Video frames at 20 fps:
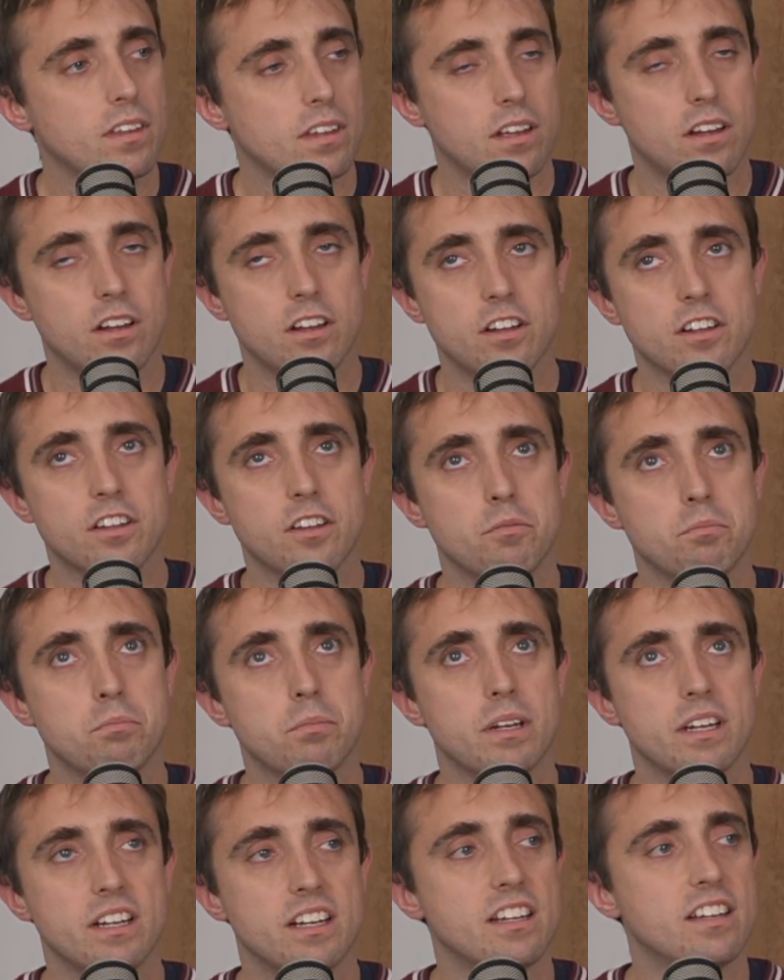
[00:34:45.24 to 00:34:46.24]
I
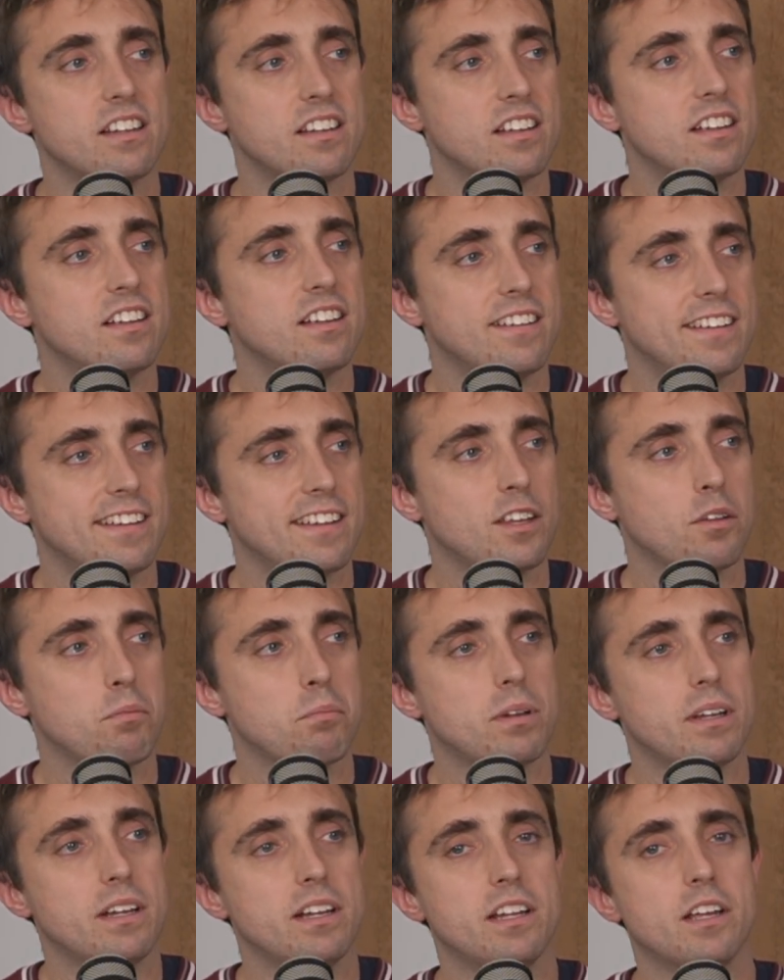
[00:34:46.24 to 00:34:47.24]
completely
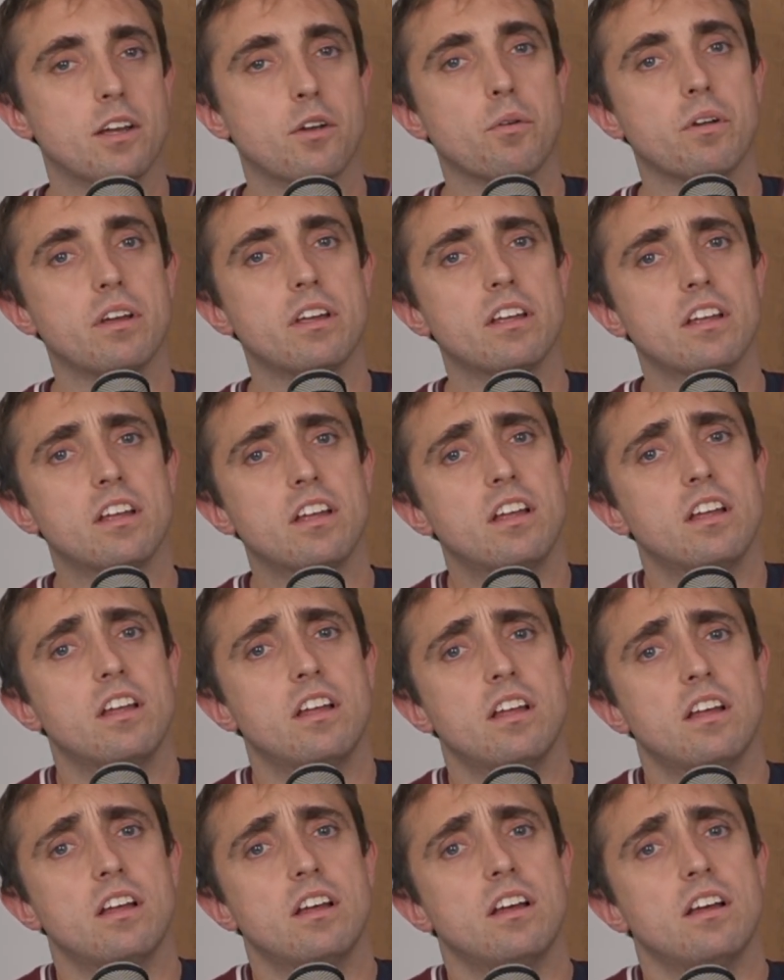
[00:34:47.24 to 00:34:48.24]
agree.
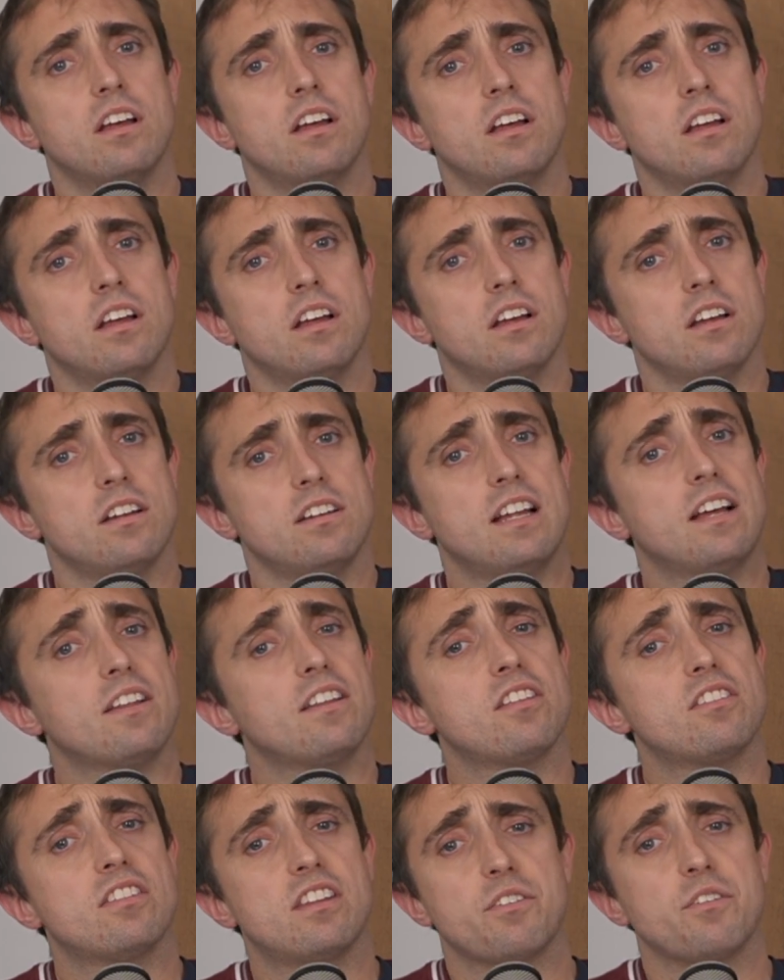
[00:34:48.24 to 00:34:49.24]
Now
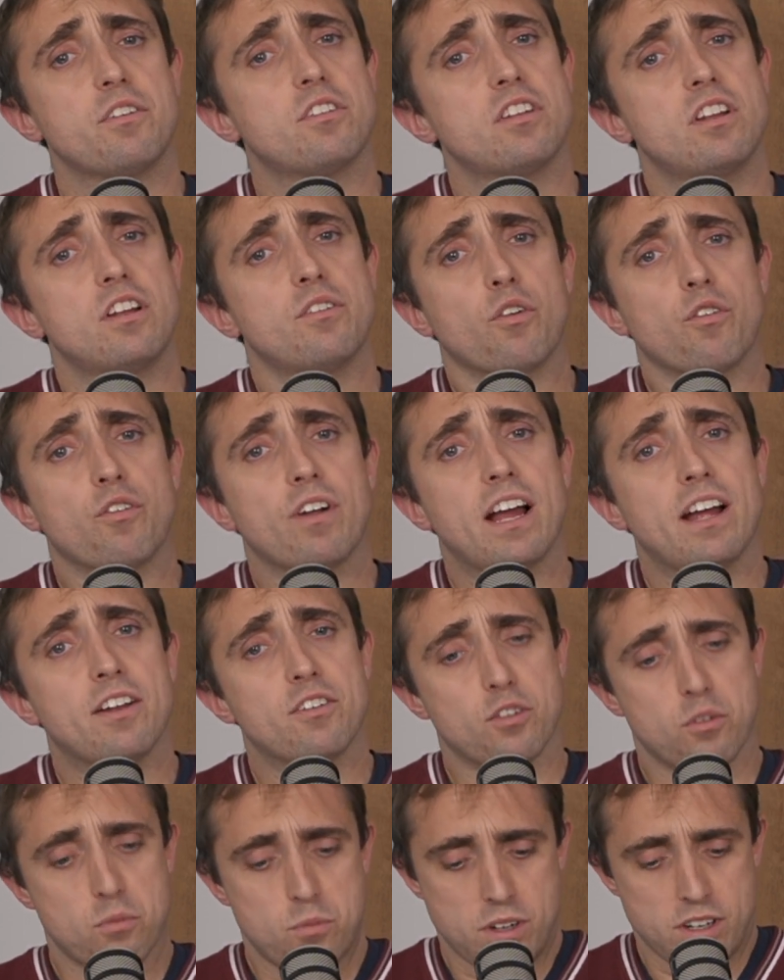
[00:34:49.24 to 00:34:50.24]
that there is another
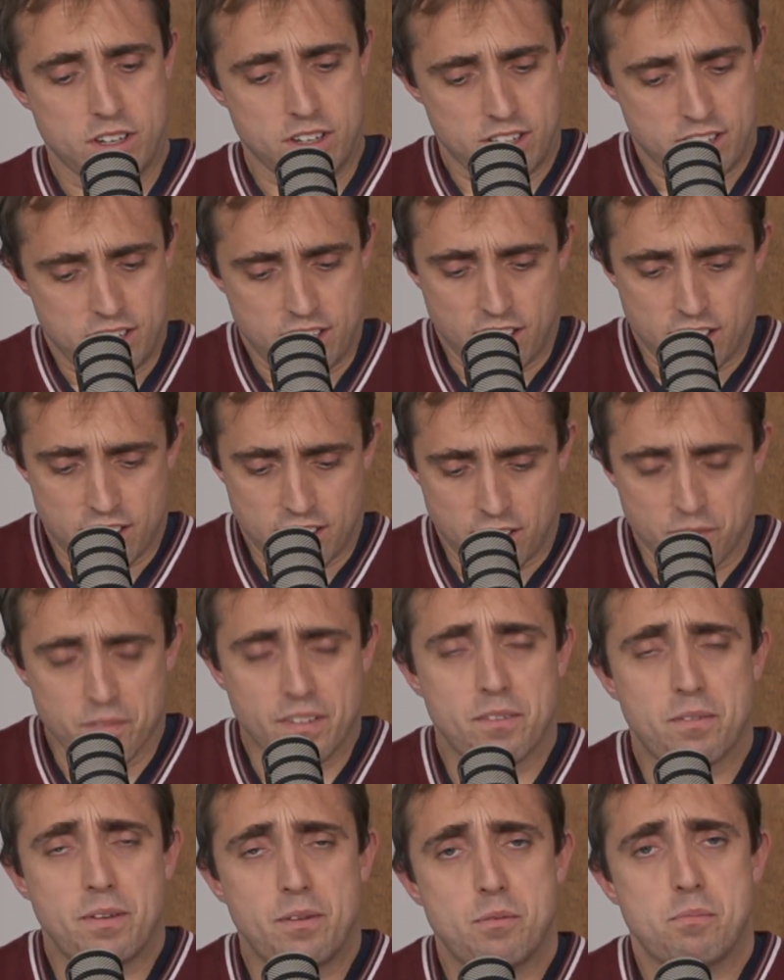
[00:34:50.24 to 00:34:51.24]
random one that I
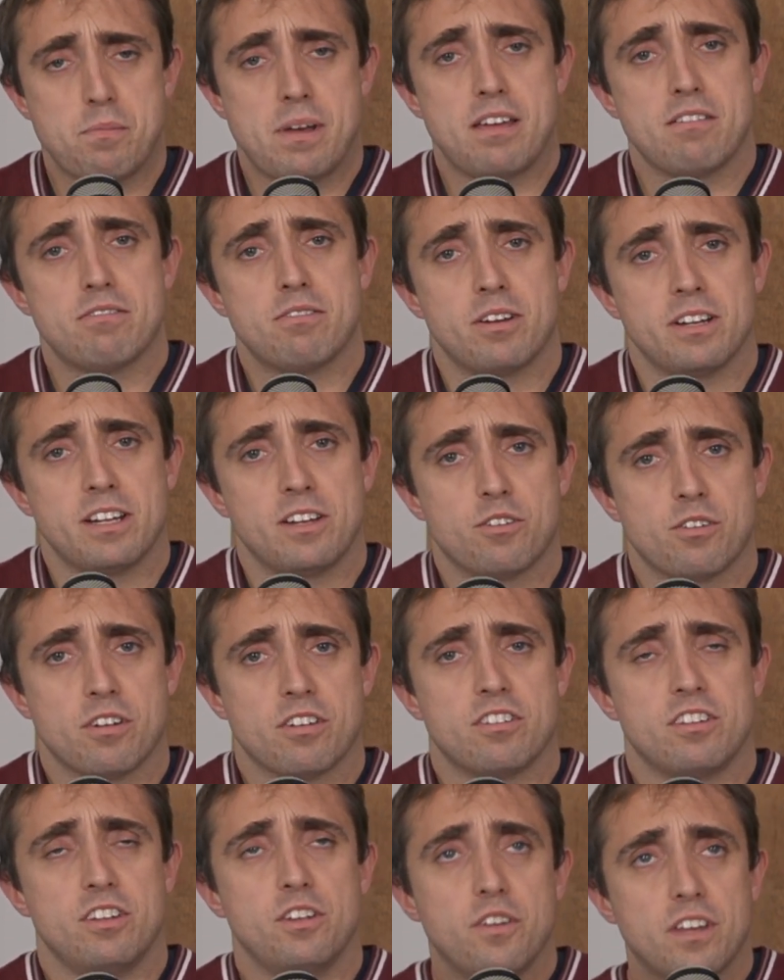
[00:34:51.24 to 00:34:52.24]
think people may find
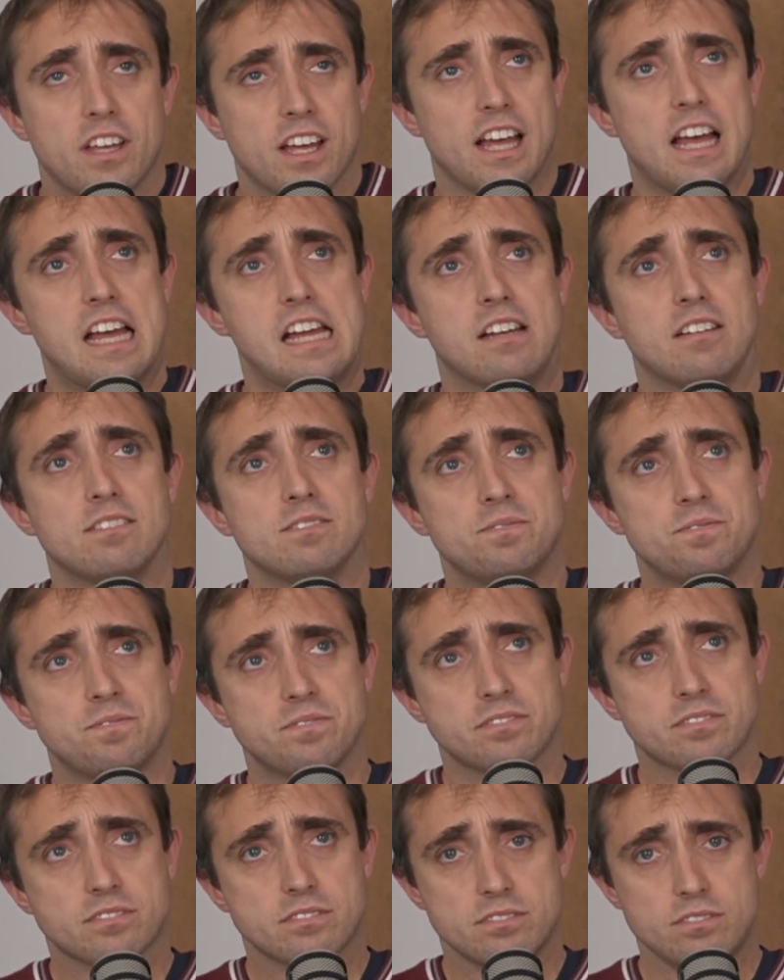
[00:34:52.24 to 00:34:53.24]
interesting. You can,
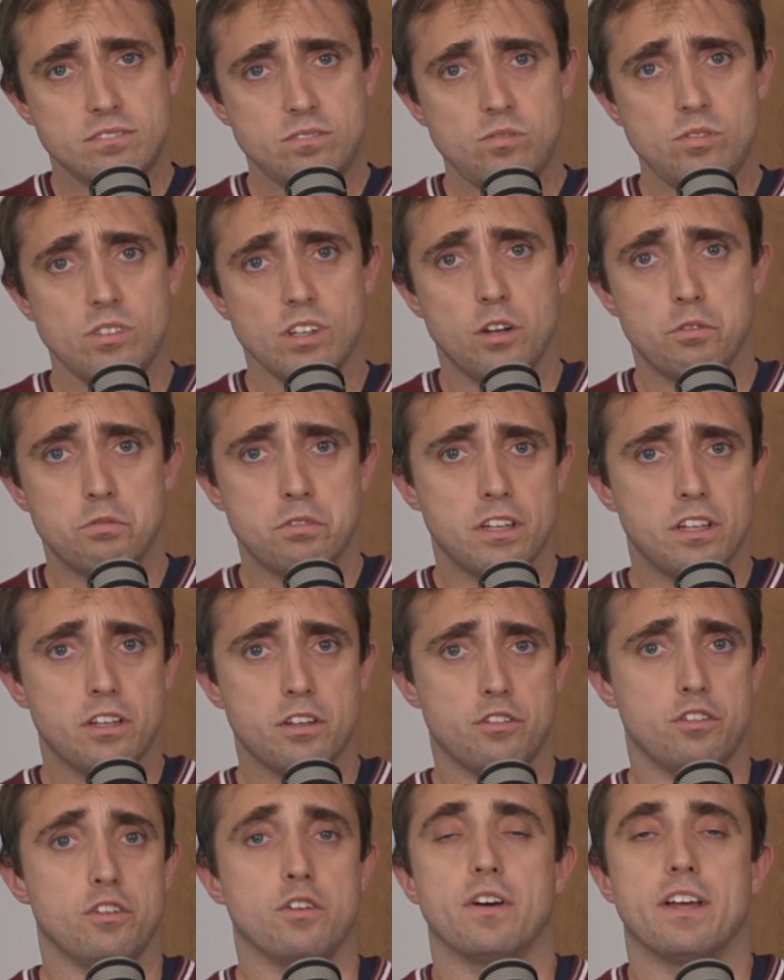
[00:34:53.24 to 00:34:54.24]
obviously,
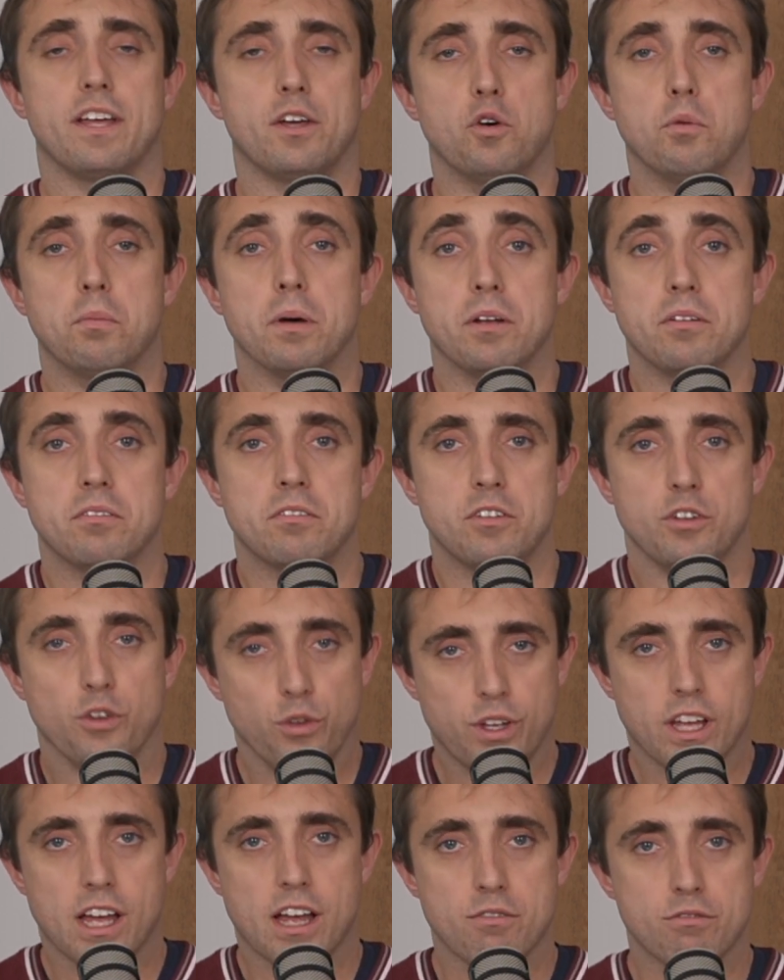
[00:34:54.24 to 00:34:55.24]
because you've got a heel bone, you
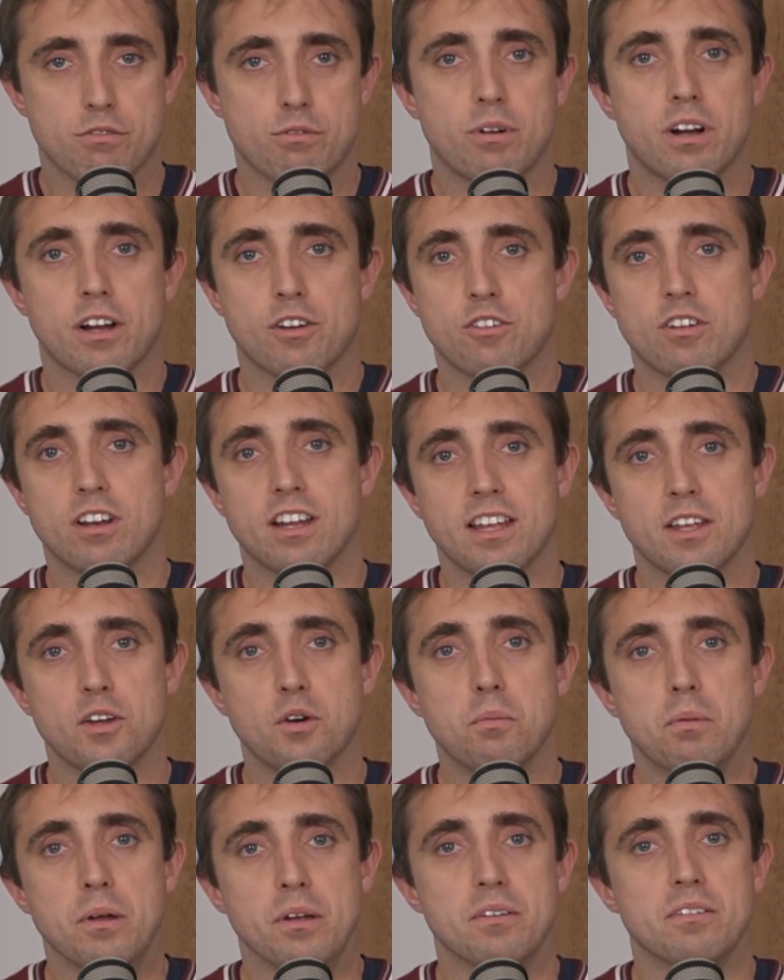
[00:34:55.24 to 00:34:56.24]
can fracture that
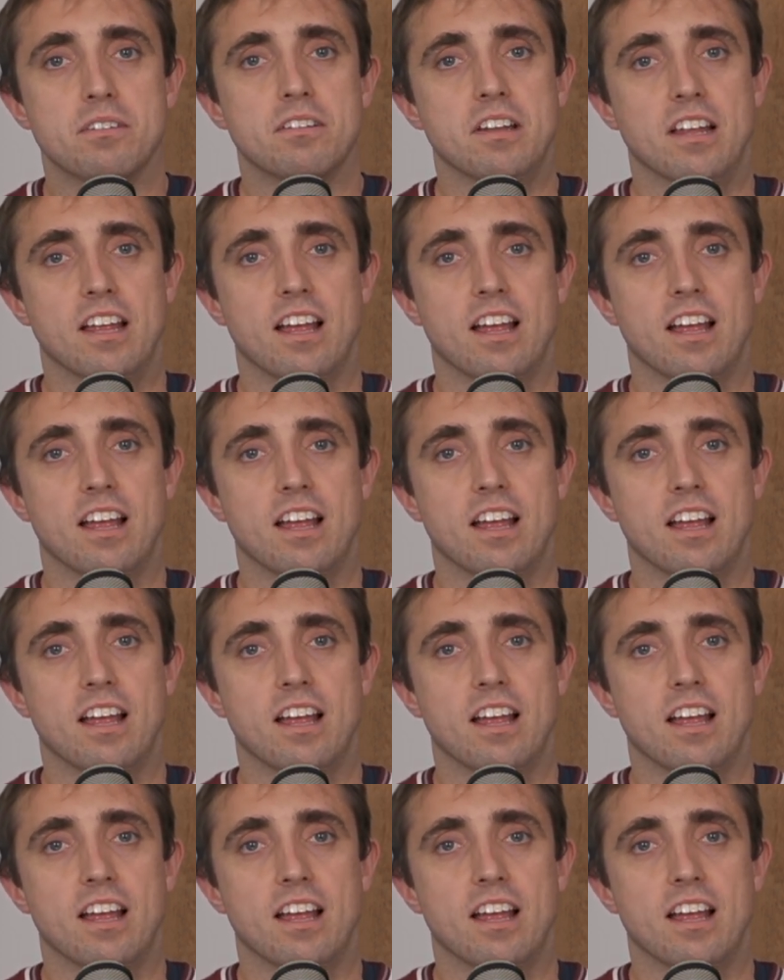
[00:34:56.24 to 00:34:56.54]
heel bone.